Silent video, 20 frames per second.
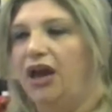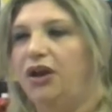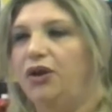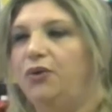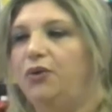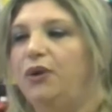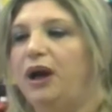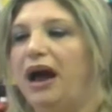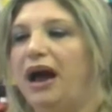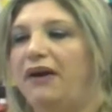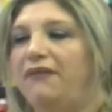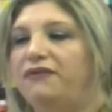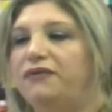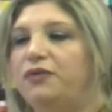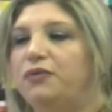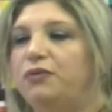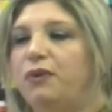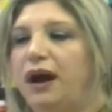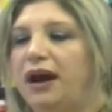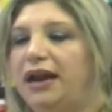you have
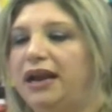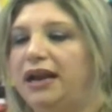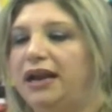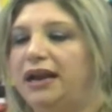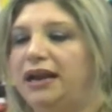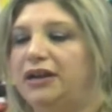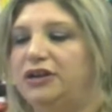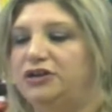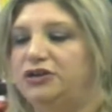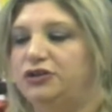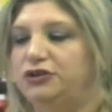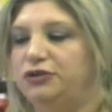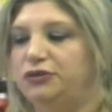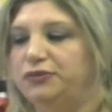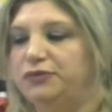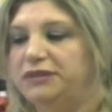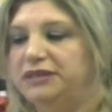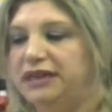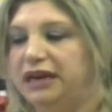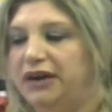to write it in
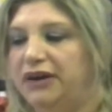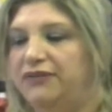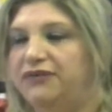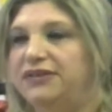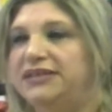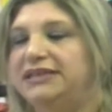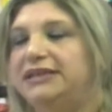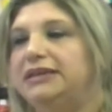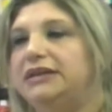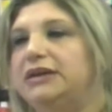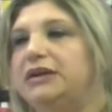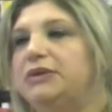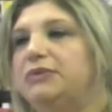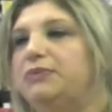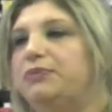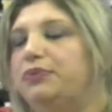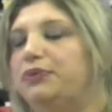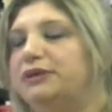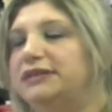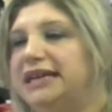terms of
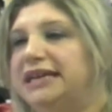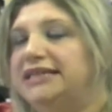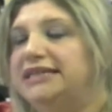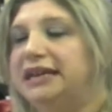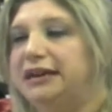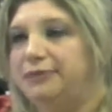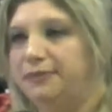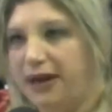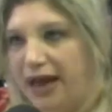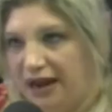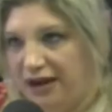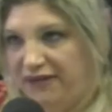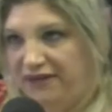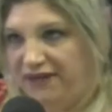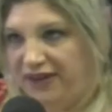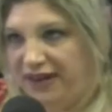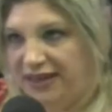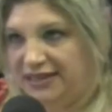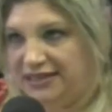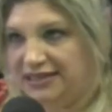presenting
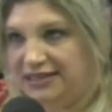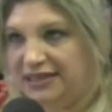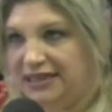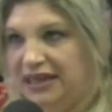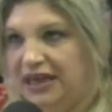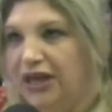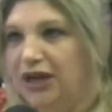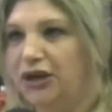benefits.